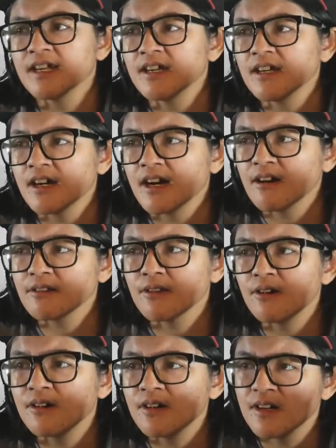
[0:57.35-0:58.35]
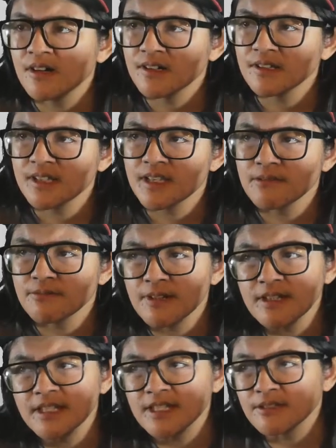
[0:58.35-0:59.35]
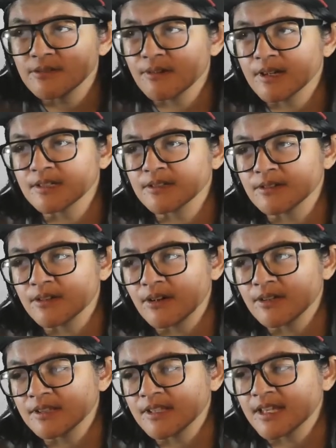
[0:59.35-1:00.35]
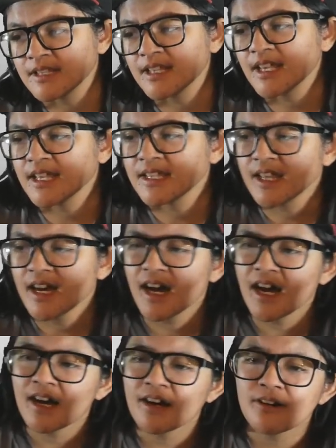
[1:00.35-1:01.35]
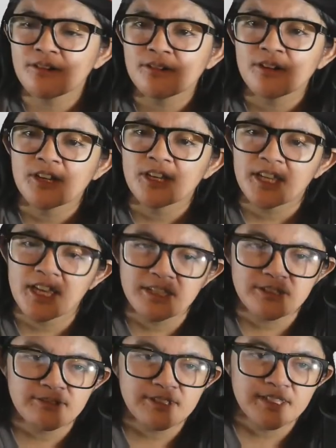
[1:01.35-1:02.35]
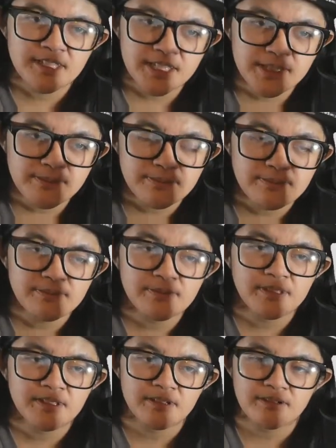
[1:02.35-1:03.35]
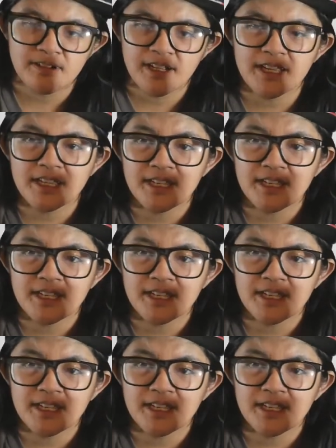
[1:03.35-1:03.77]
How long are they willing to watch your content? And how can you keep, right,